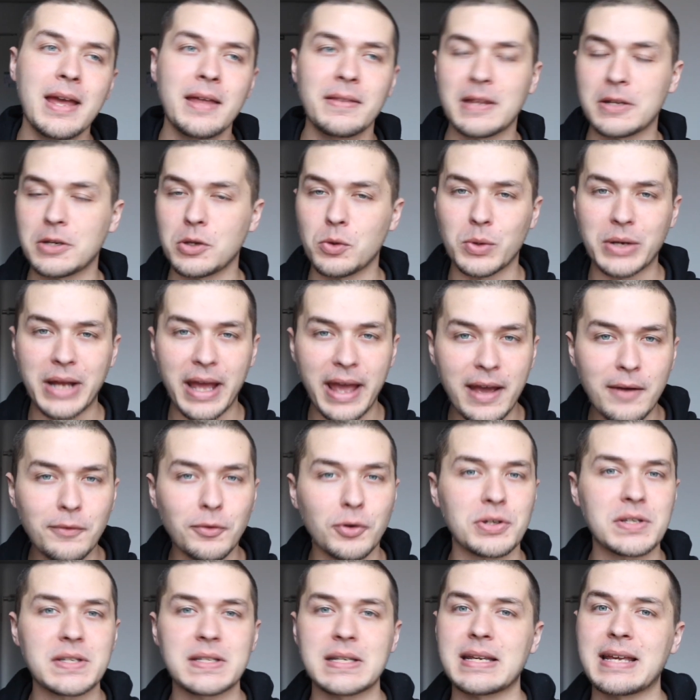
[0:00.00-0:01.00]
than you would
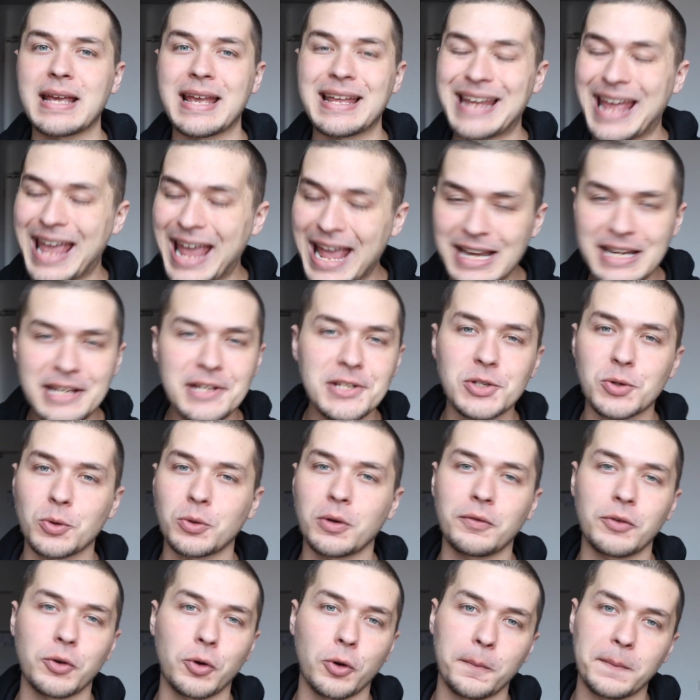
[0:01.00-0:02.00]
ever see in any
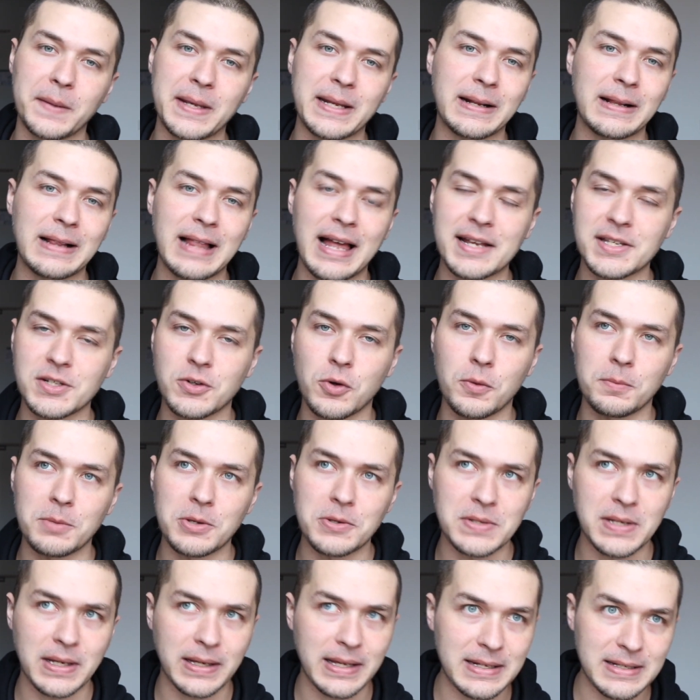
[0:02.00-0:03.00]
sort of European classical
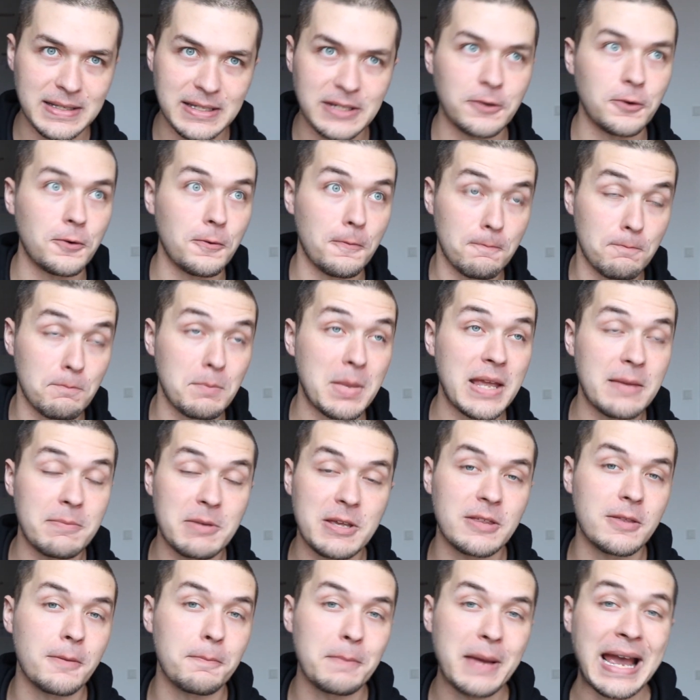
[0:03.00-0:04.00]
music until
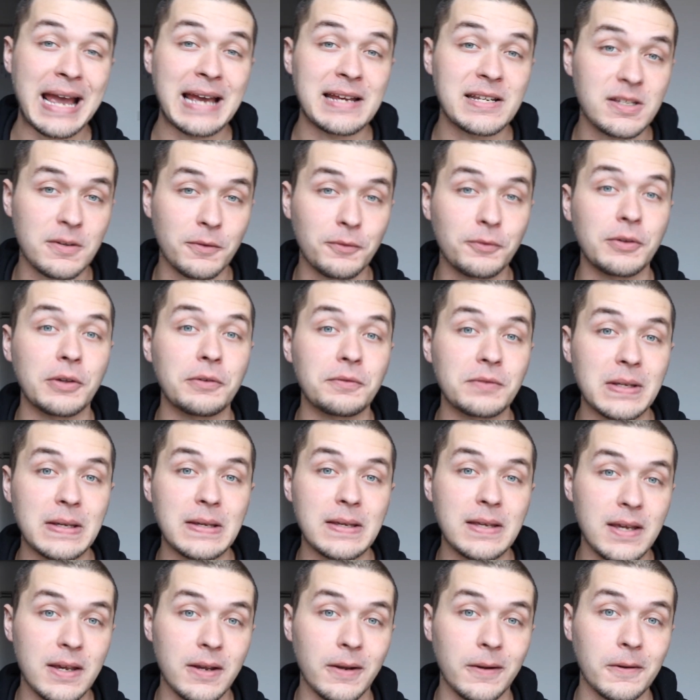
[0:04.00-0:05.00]
maybe the past 50
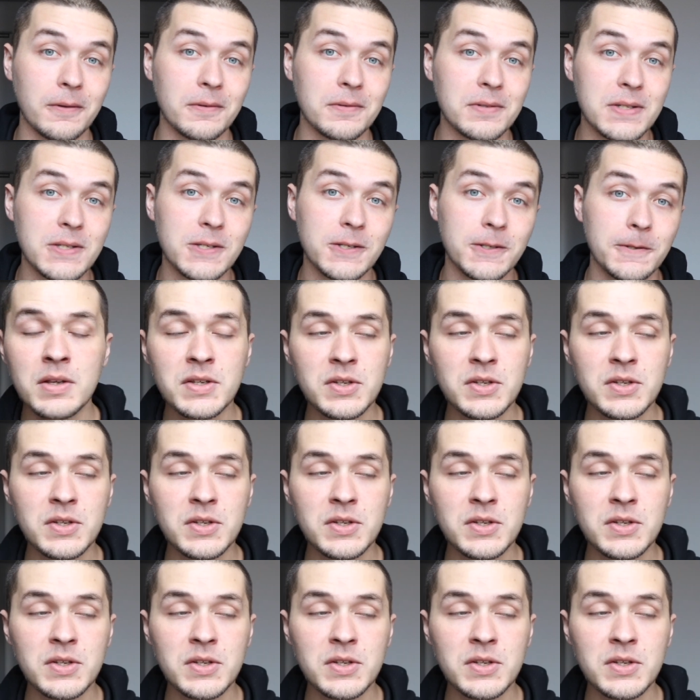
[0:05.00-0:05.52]
years.